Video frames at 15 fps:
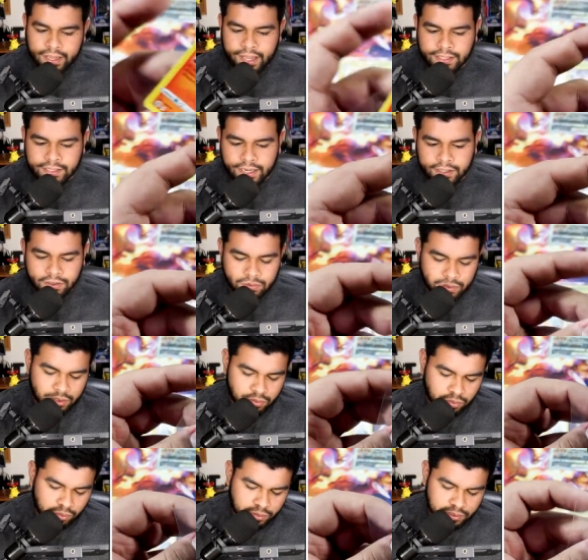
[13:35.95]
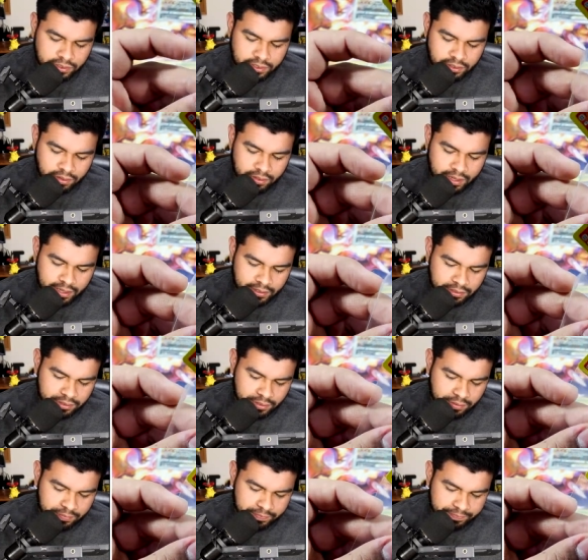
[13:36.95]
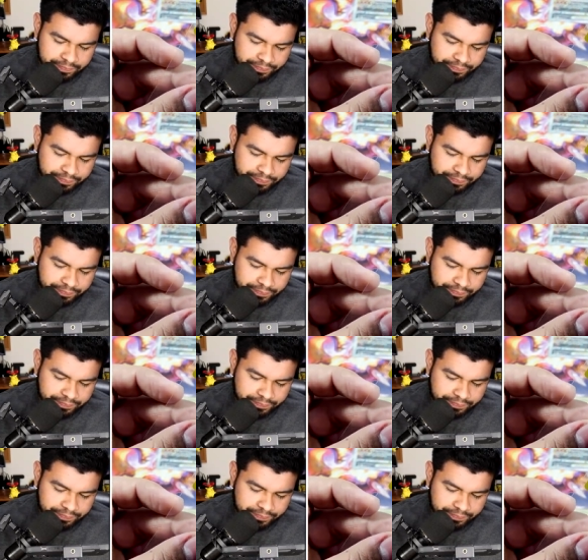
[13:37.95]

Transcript: It's actually really cool to see all that, so